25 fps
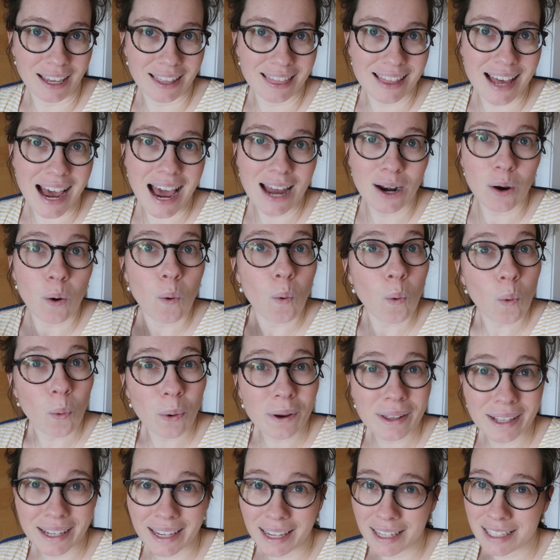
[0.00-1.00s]
like that,
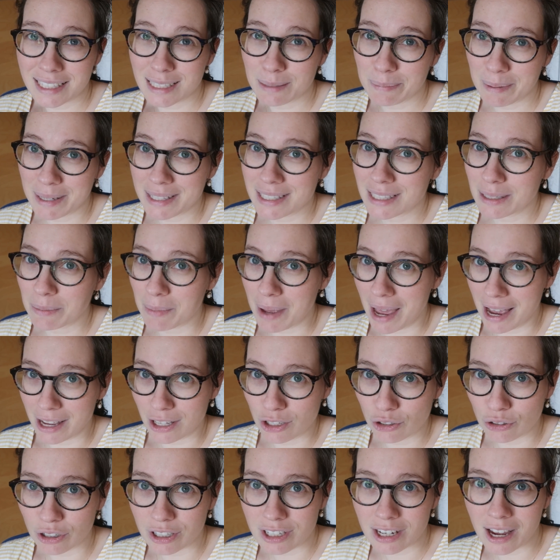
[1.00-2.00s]
or they can spend some
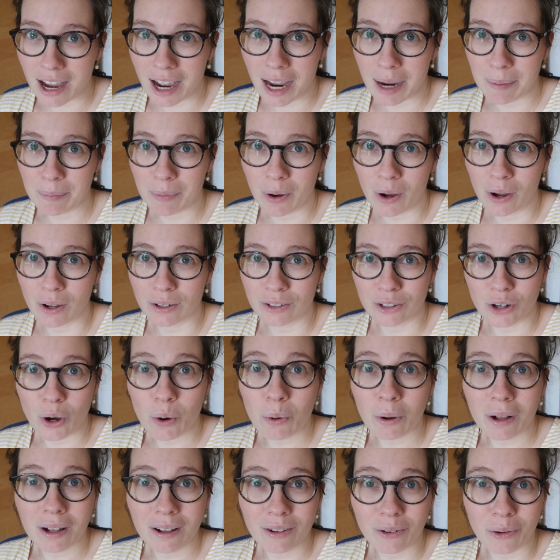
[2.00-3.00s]
extra time on
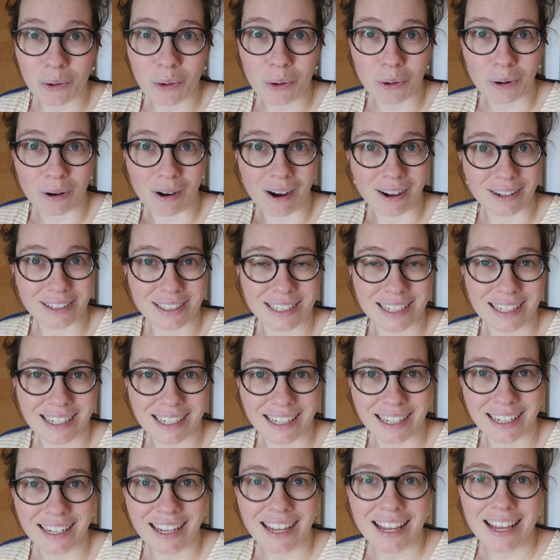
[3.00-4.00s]
Noel or on
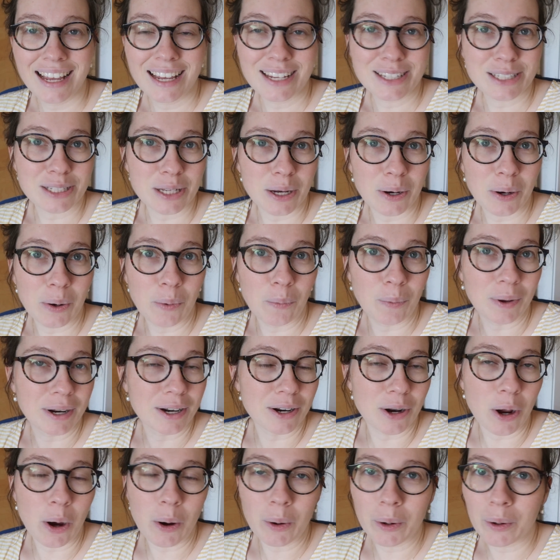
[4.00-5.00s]
Didi. So
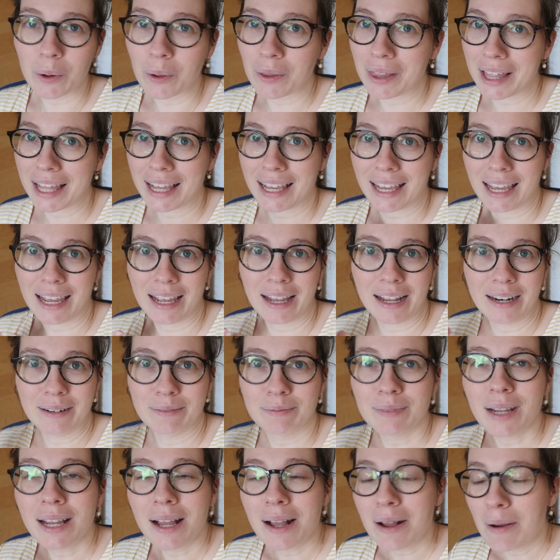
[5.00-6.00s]
with Noel, they
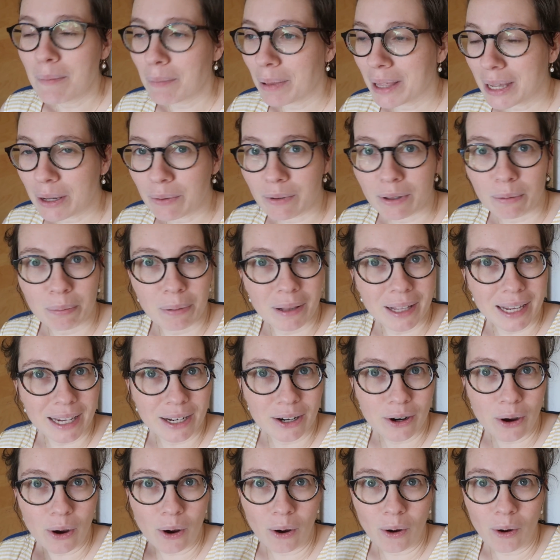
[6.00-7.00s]
can play with
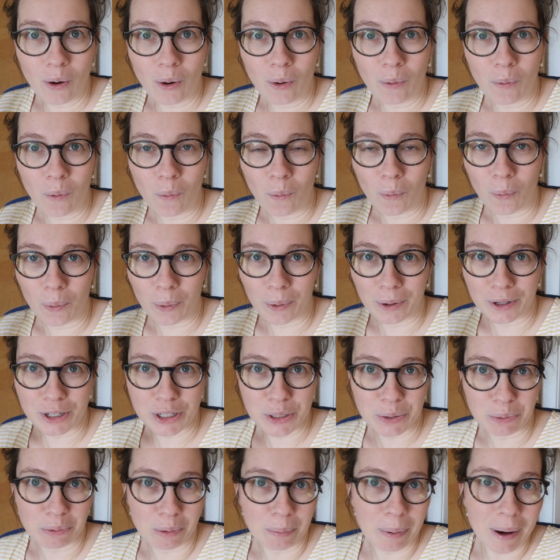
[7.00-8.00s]
Play-Doh or
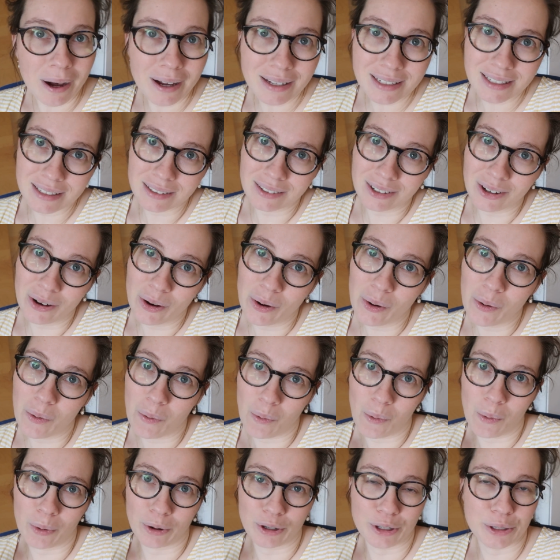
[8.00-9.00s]
do a
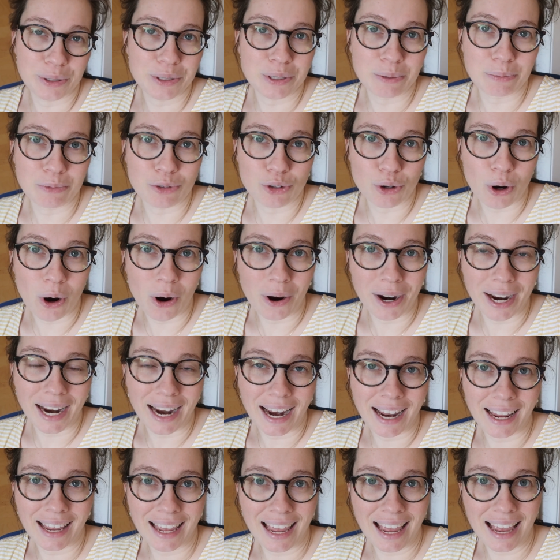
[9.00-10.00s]
puzzle or do some
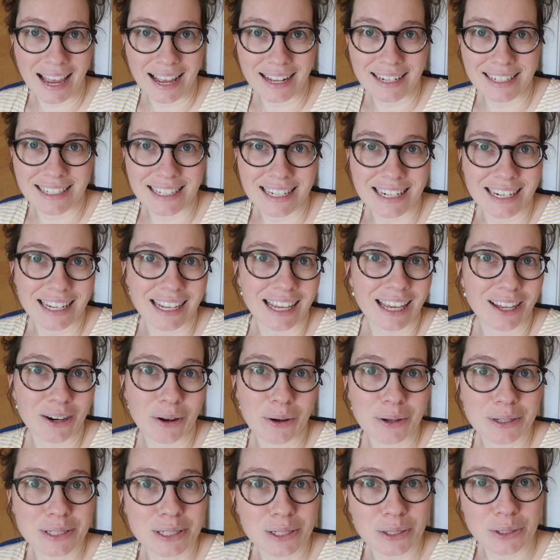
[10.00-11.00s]
drawing. And Didi
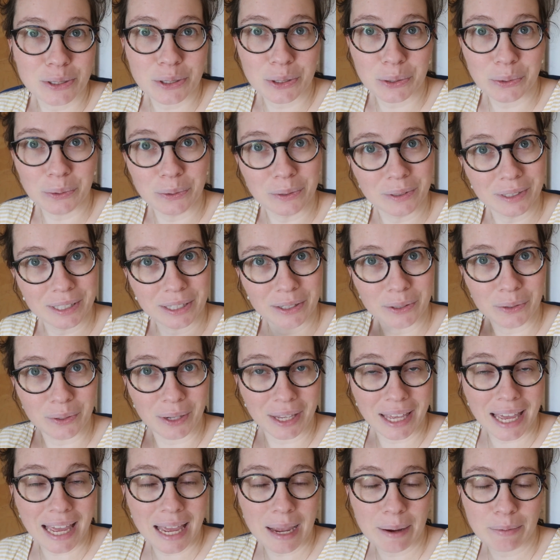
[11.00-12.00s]
can also do little
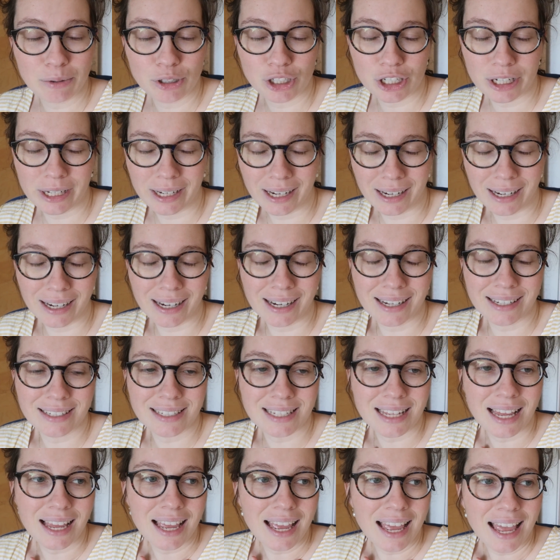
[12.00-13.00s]
games she
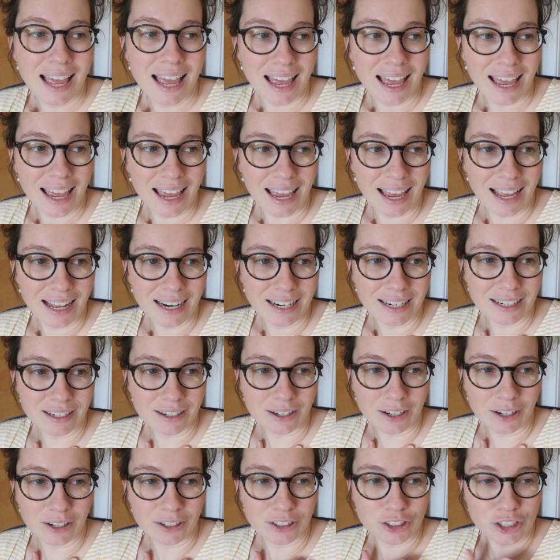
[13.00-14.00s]
has. And
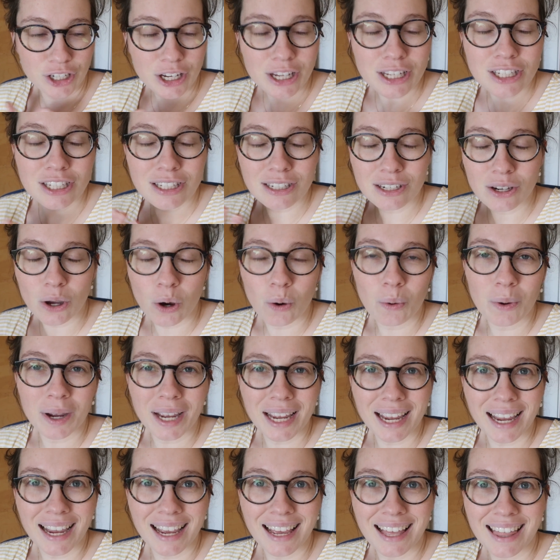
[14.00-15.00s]
uh, just
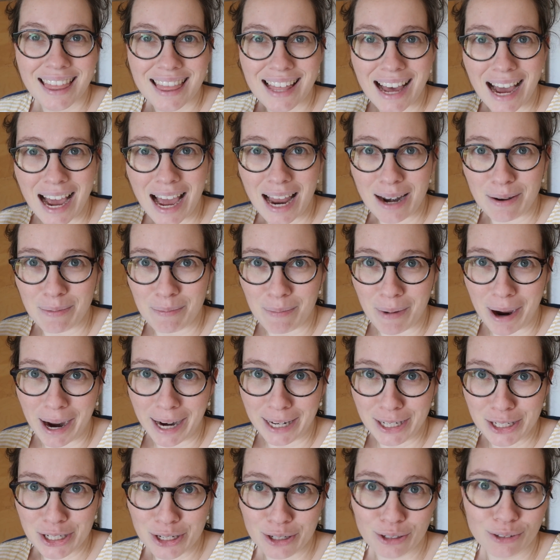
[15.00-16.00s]
knowing that
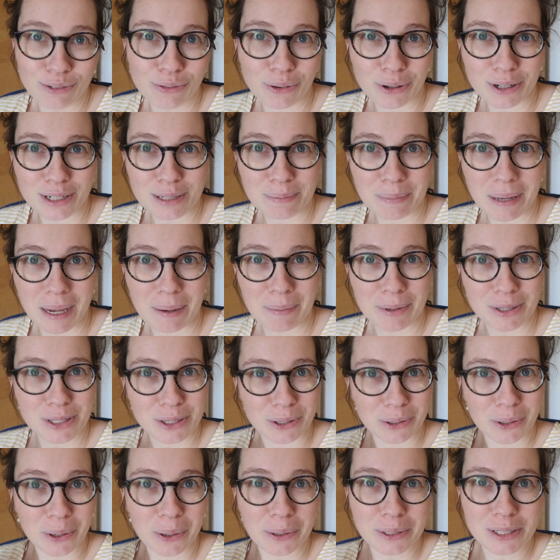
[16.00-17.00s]
my two first
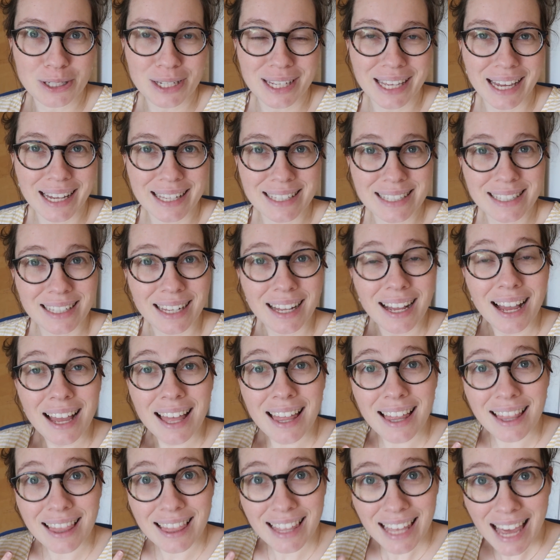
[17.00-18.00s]
babies are going to get
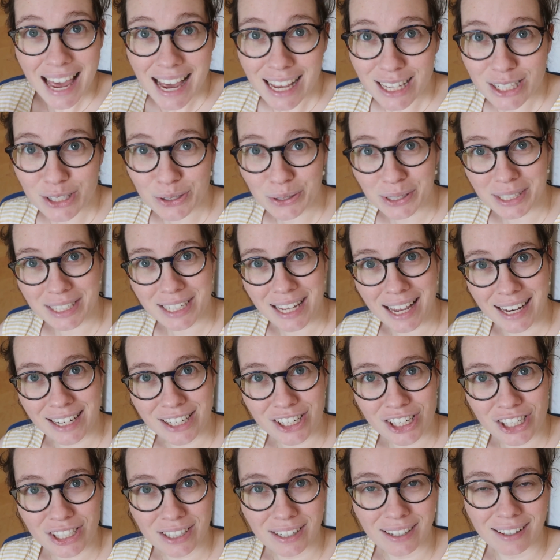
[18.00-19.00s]
the extra
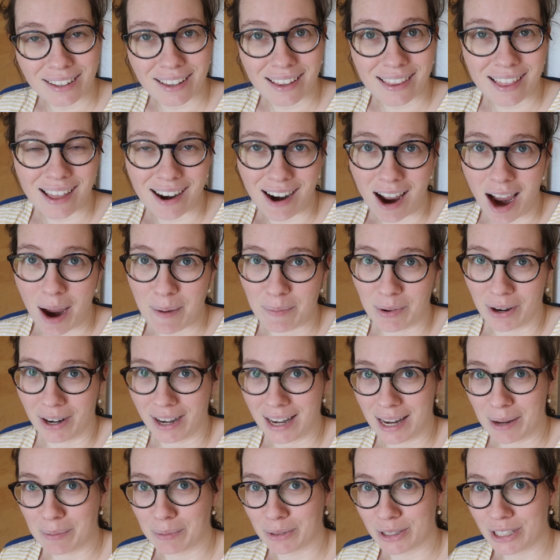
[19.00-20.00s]
attention that I'm
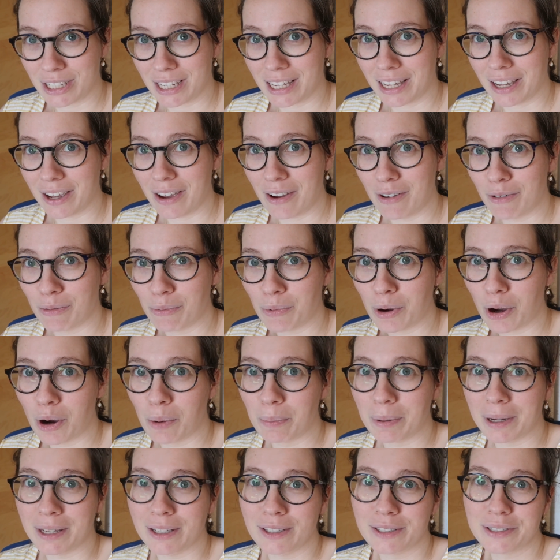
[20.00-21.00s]
not able to give
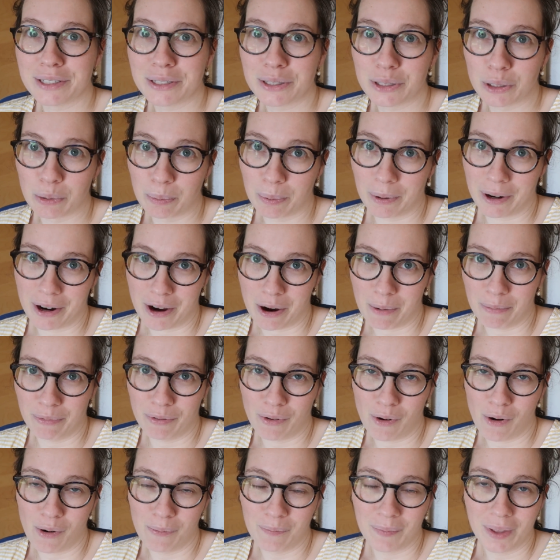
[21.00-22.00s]
will be super
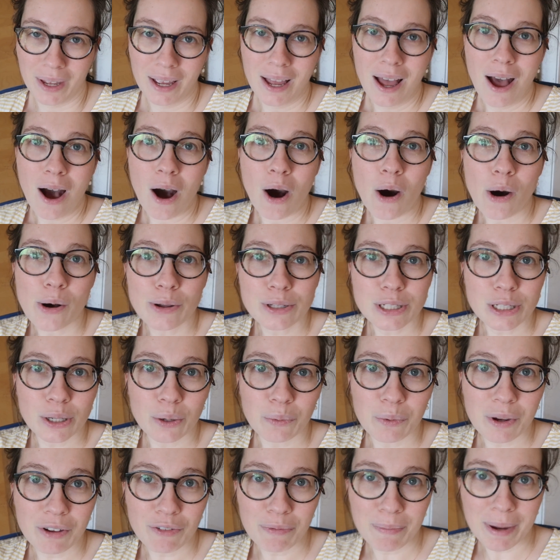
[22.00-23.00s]
helpful.
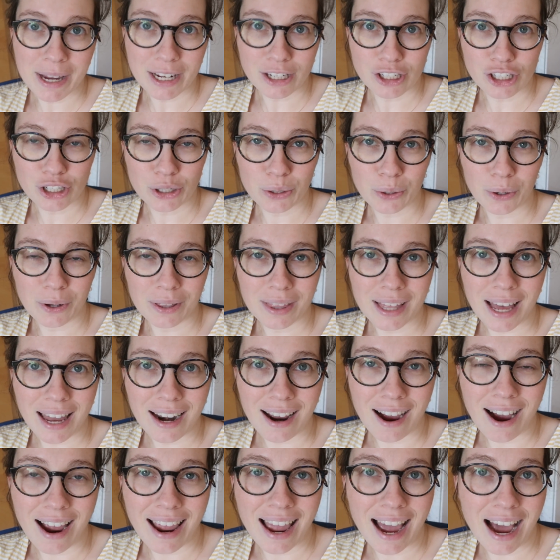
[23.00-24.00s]
Also, we've made sure
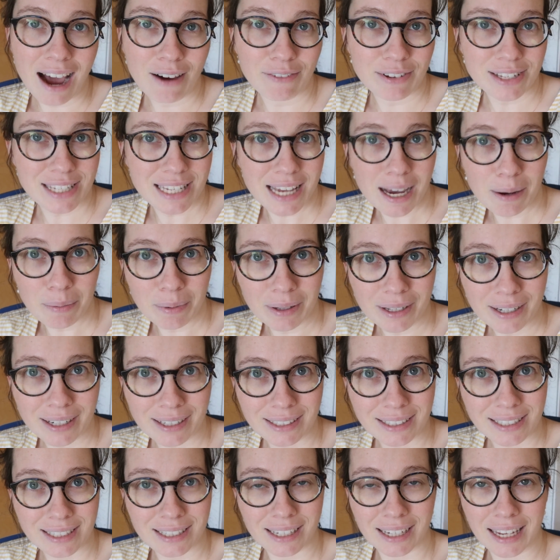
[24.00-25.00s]
that I have a
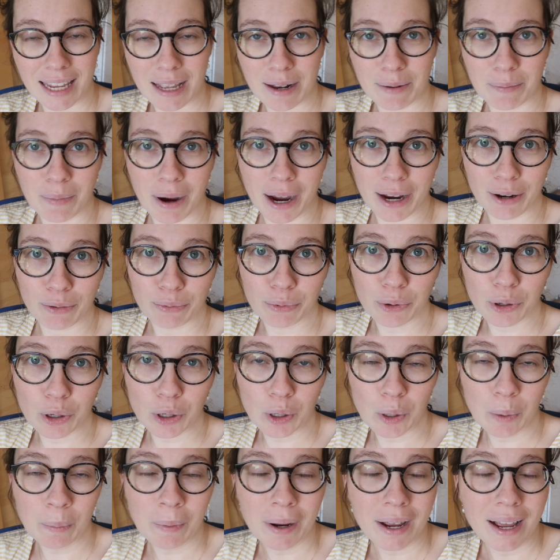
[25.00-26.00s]
tablet in my
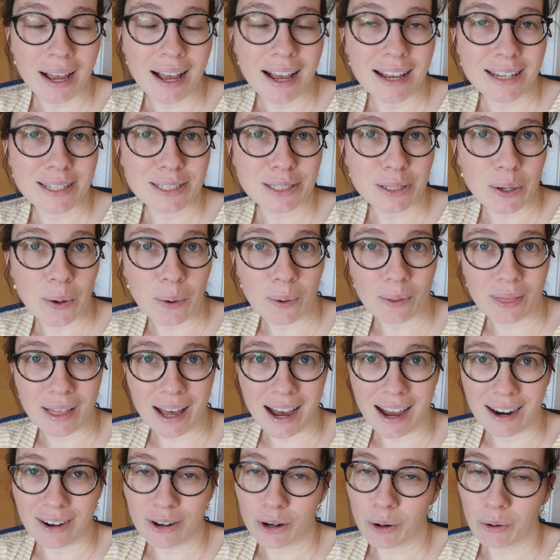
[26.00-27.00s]
room so
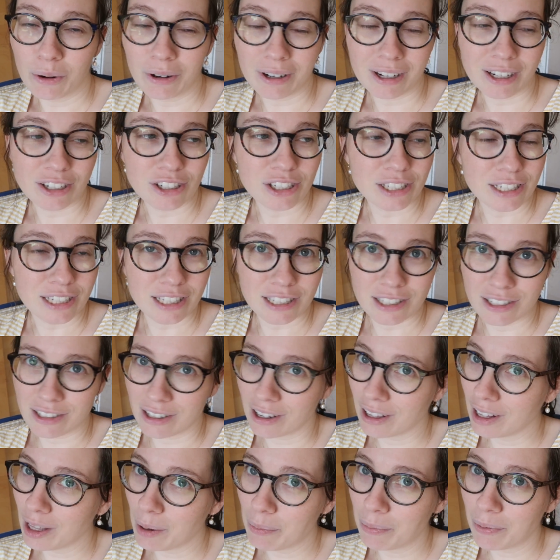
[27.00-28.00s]
that Noah can just
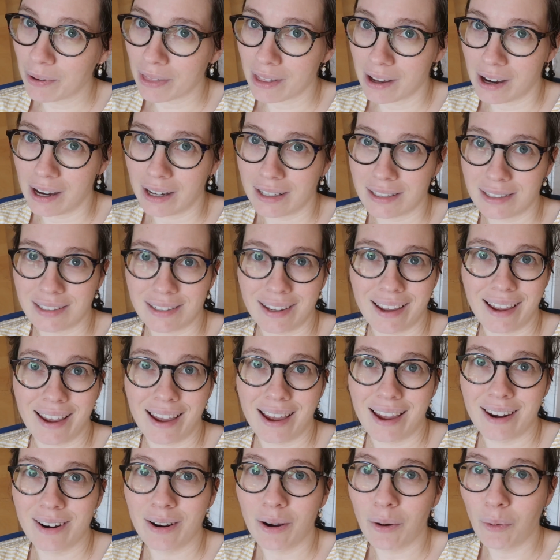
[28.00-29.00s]
snuggle up with us
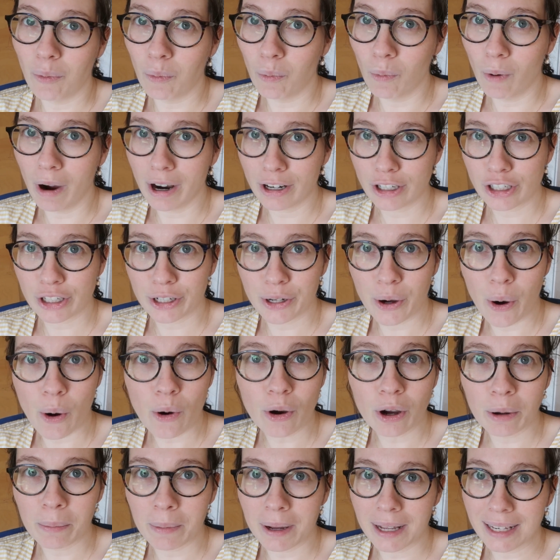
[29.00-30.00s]
and watch
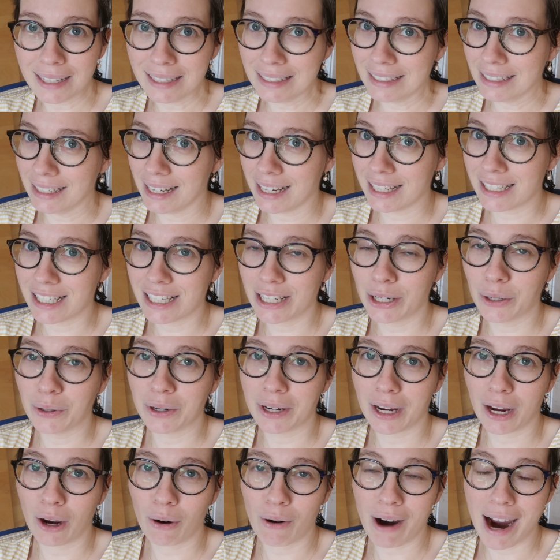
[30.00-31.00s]
Cocomelon
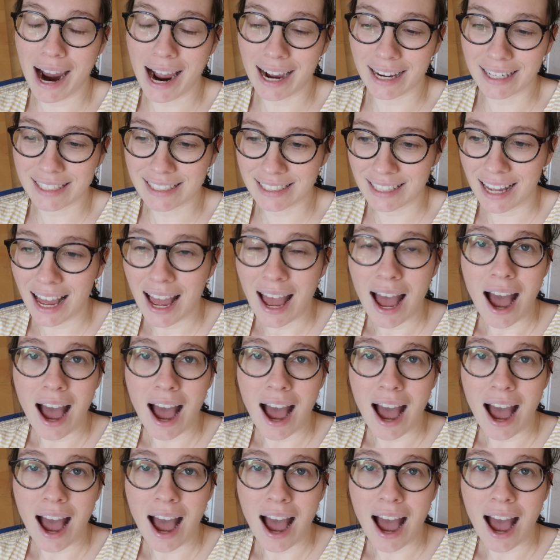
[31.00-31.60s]
until he cracks.